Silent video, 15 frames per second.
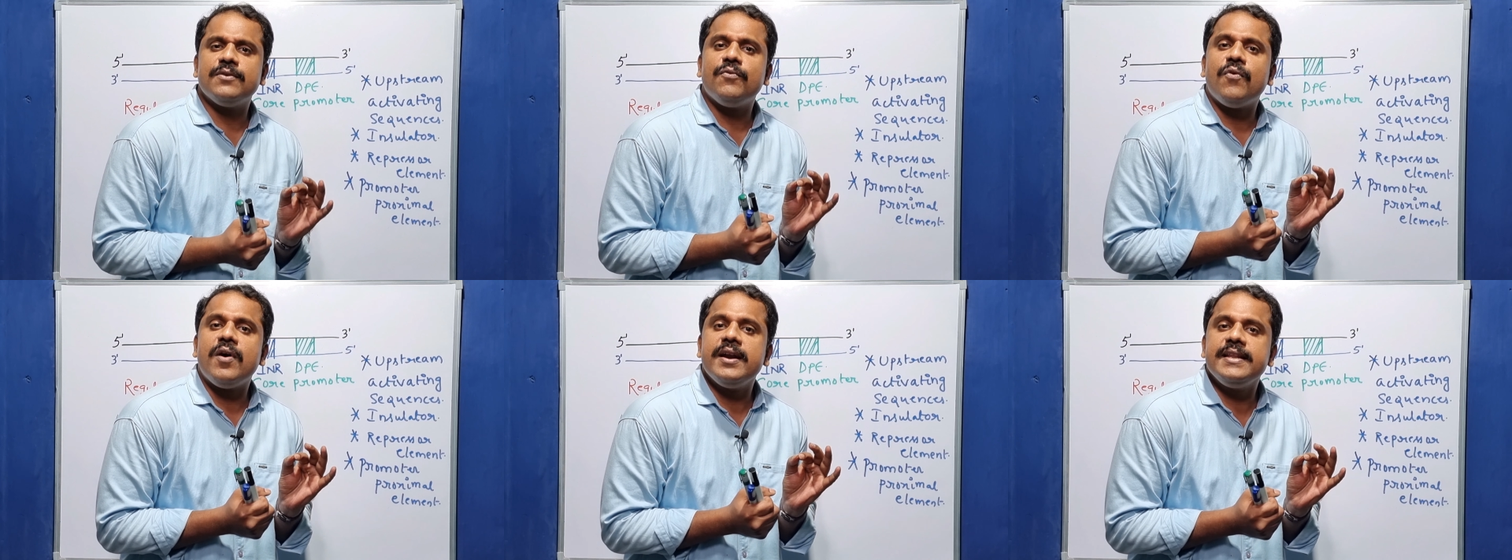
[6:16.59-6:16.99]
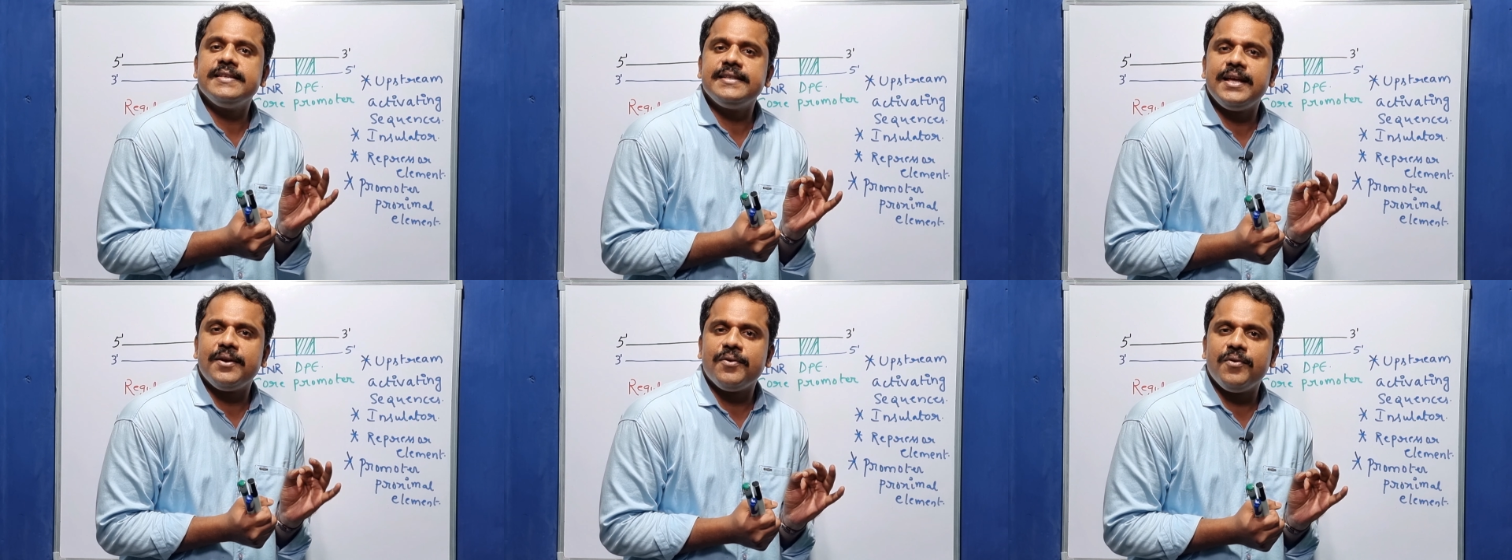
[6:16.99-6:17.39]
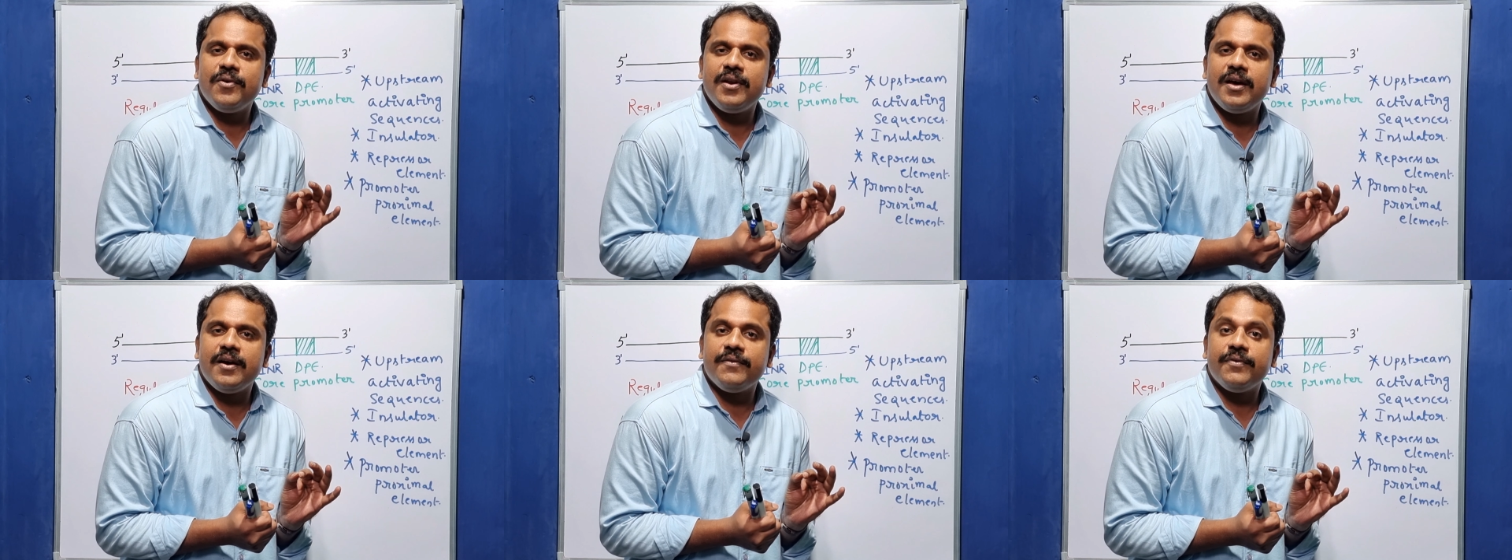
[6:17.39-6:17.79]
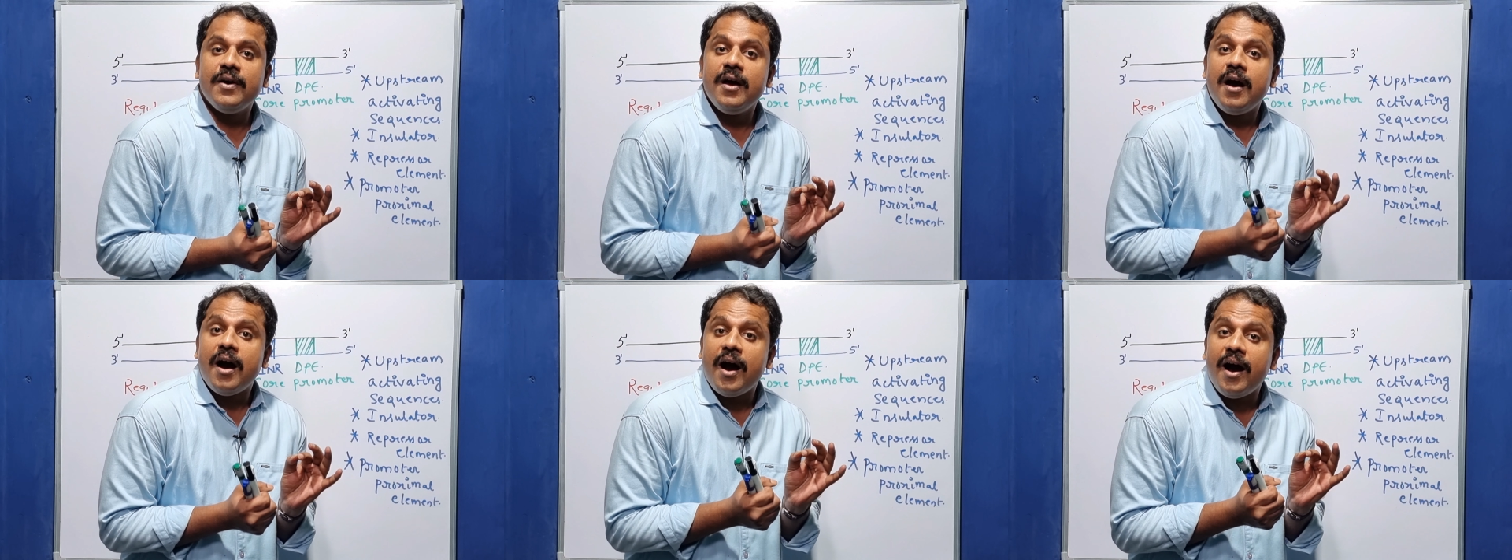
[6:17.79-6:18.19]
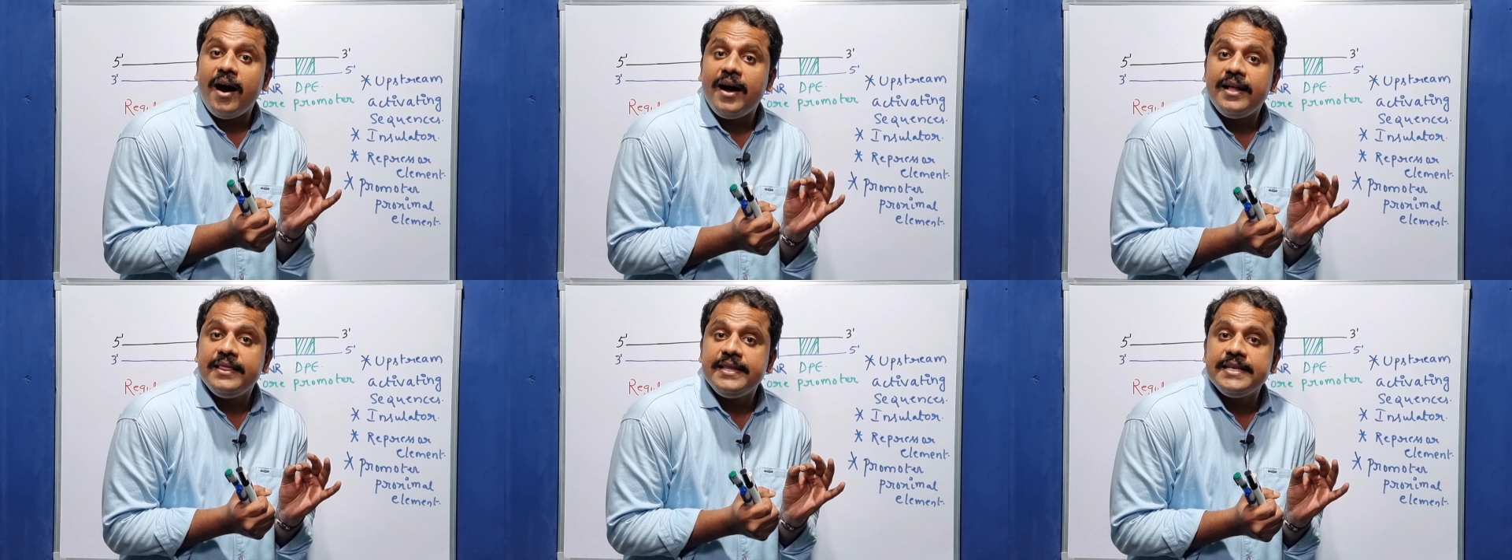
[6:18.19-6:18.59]
What is the role of
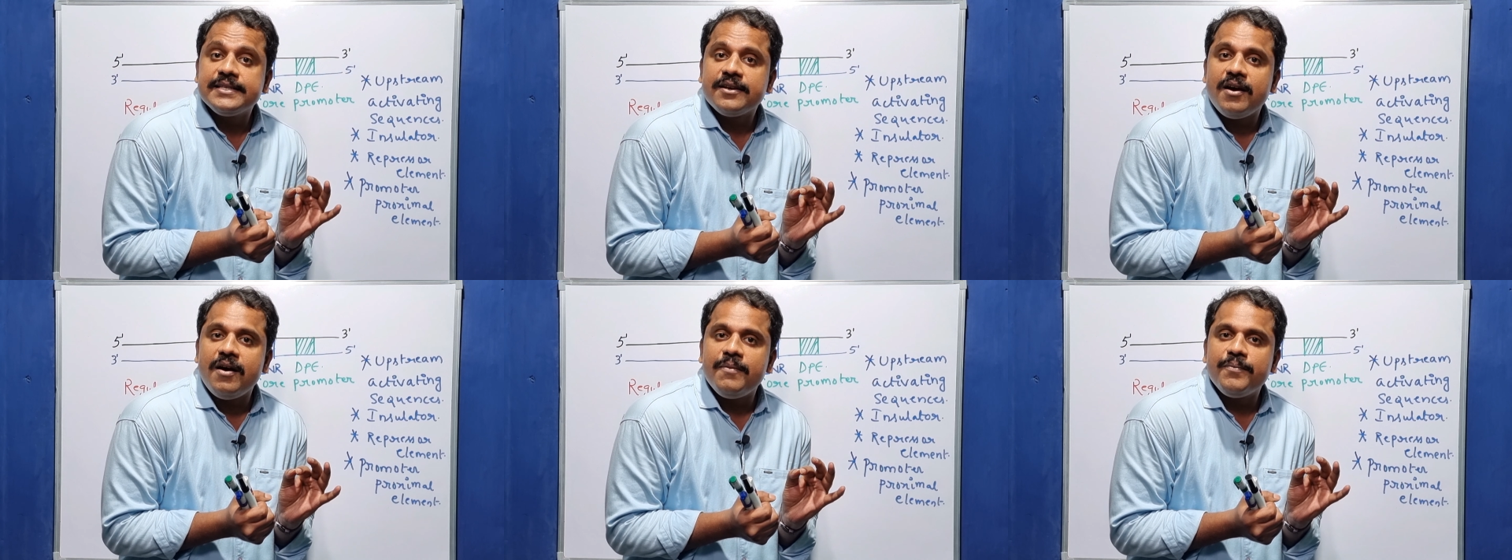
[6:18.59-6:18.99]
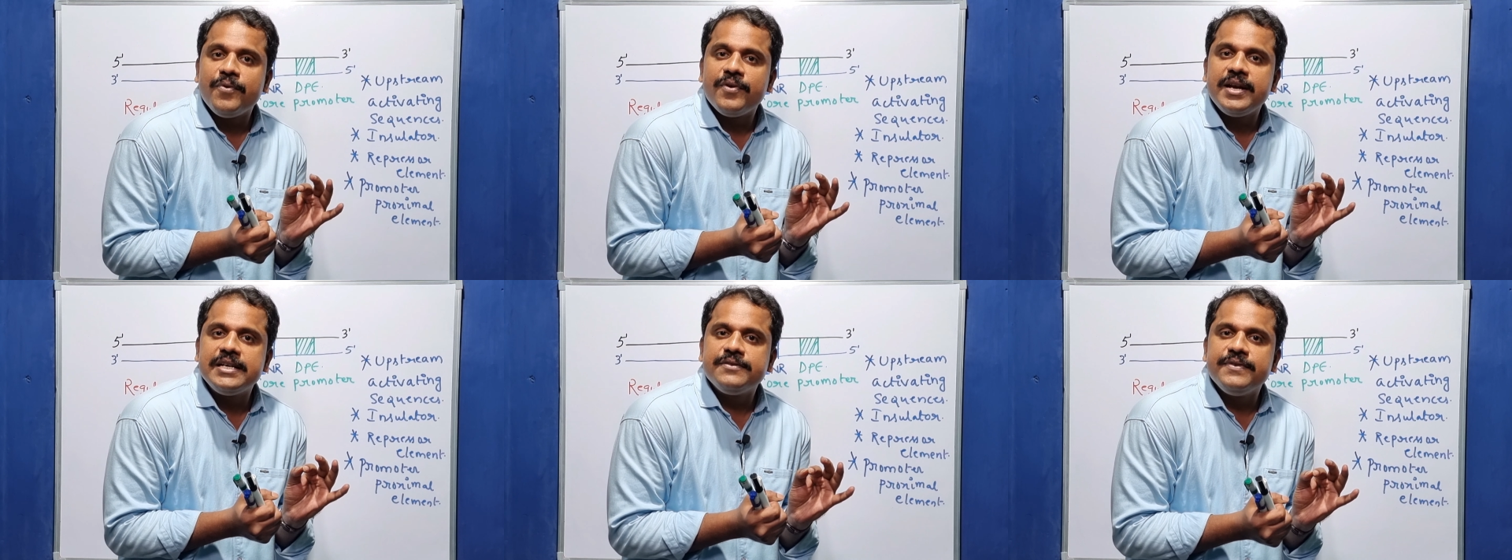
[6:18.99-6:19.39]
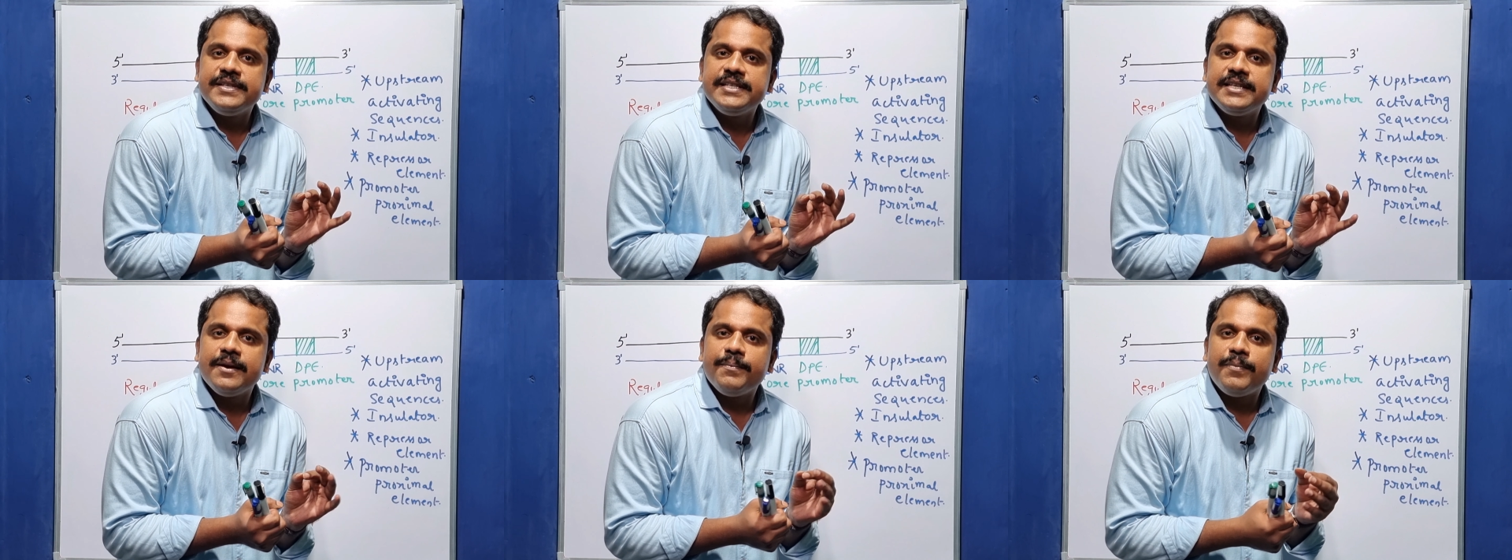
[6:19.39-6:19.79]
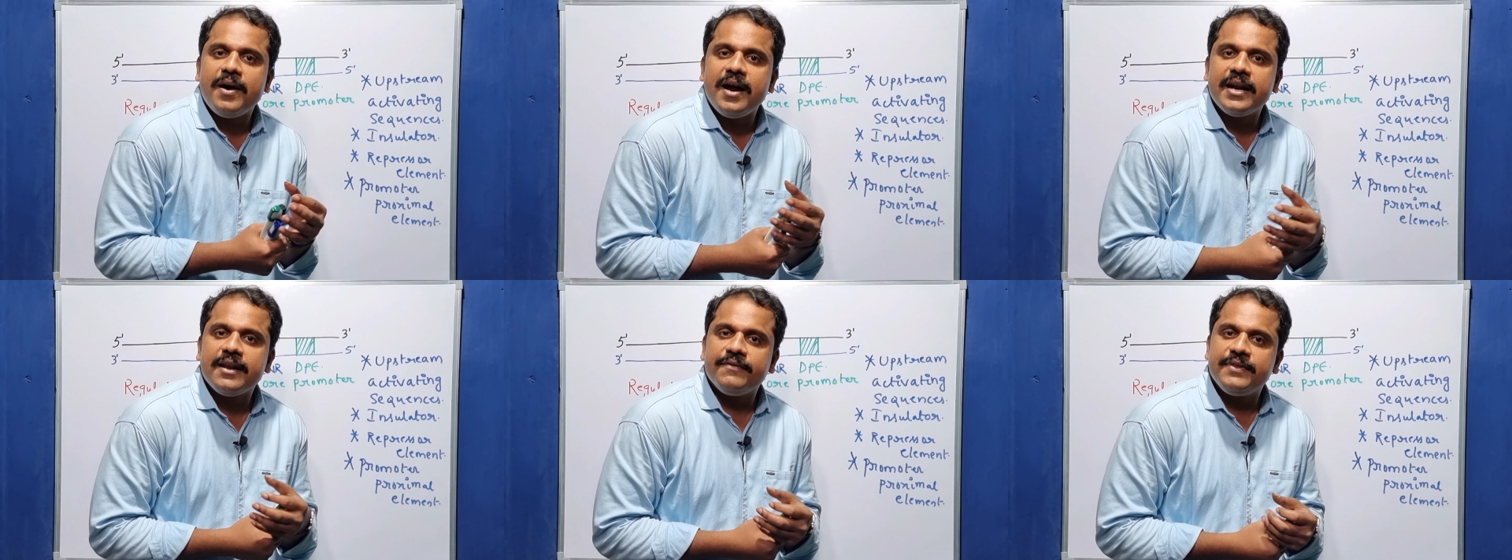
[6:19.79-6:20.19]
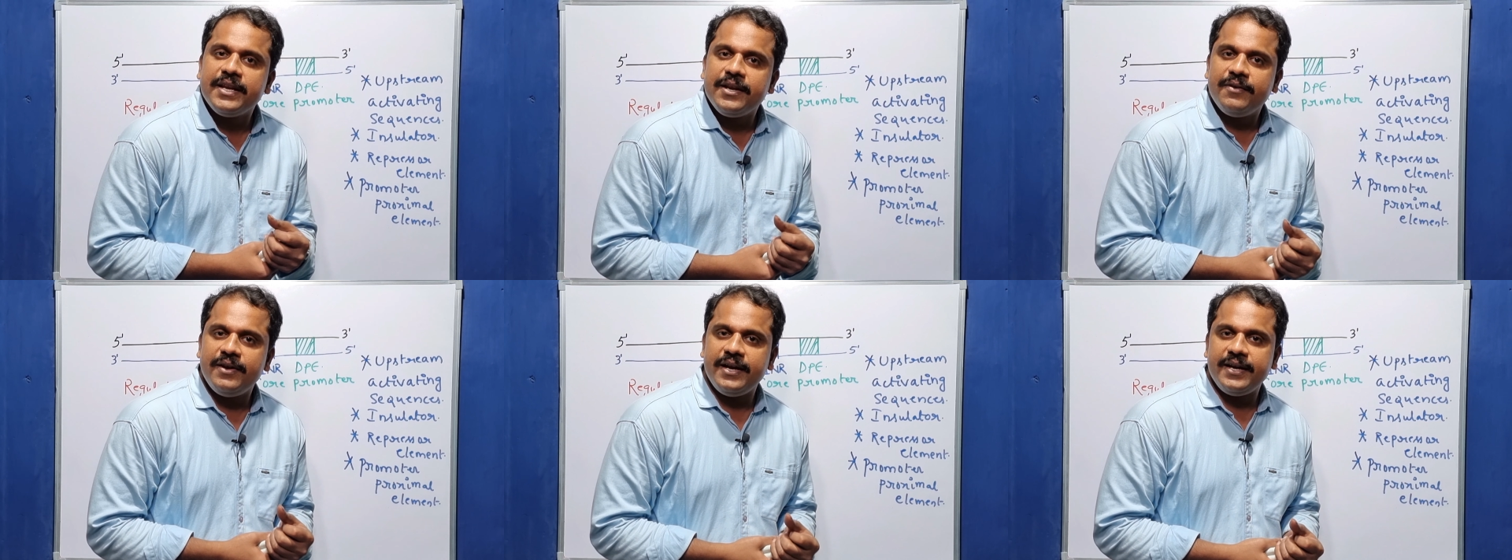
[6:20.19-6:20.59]
all these components which is a part of the
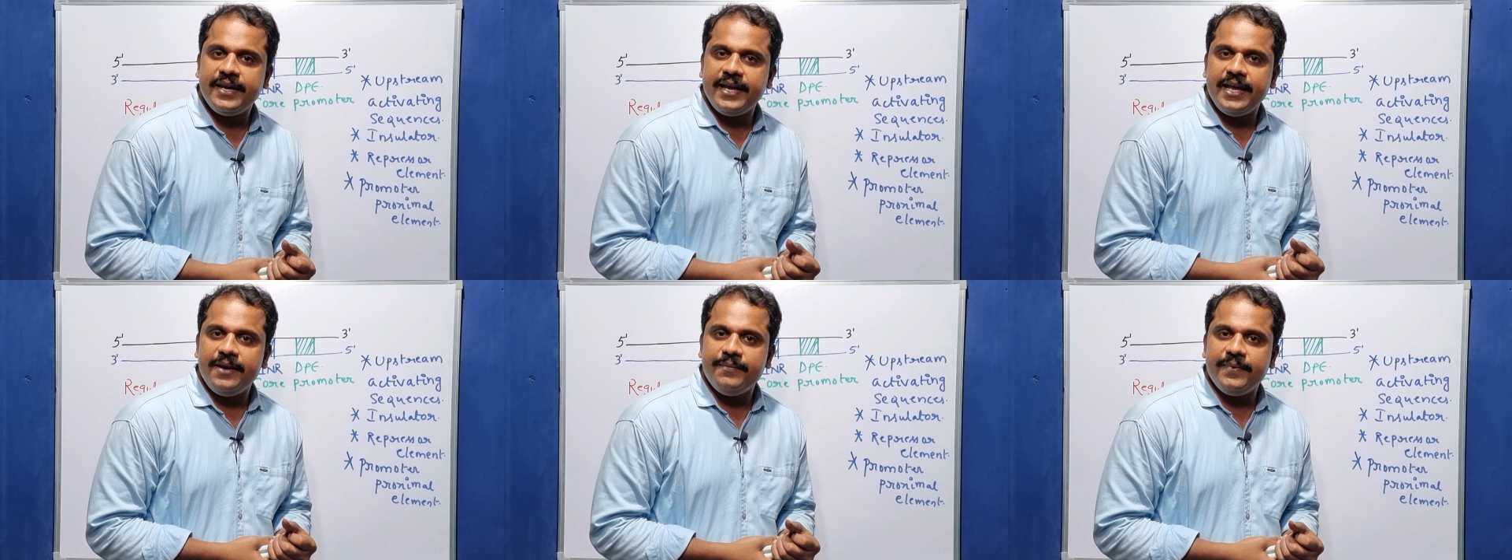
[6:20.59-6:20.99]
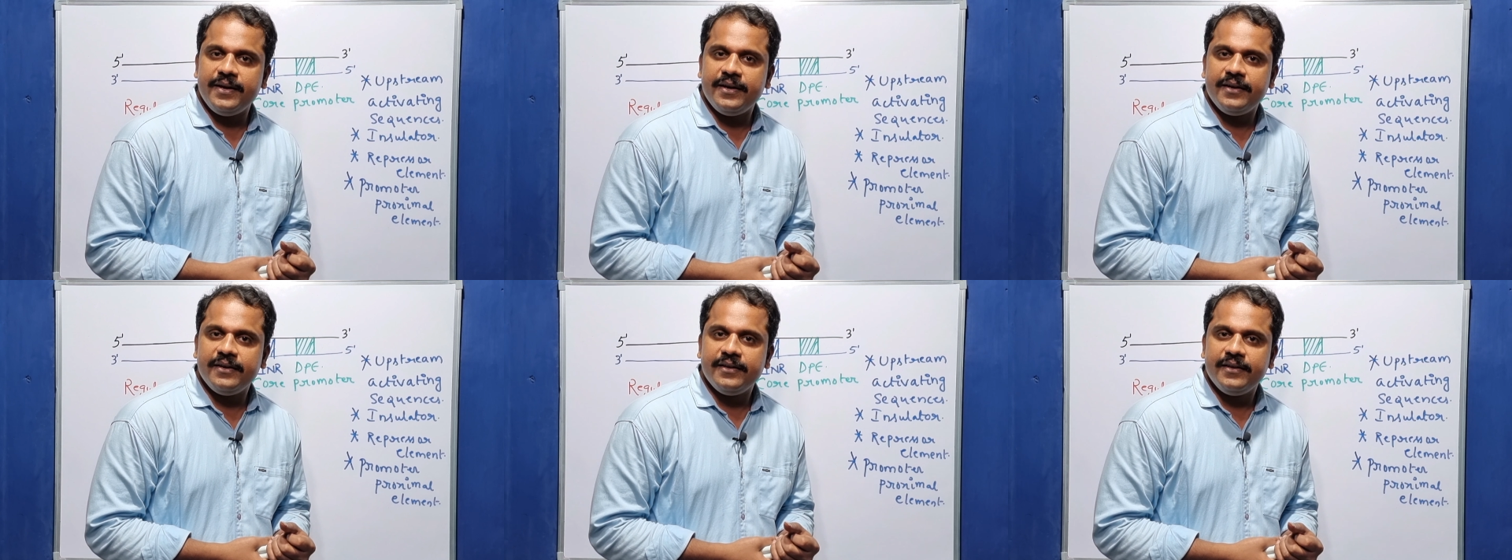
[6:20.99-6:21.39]
regulatory element?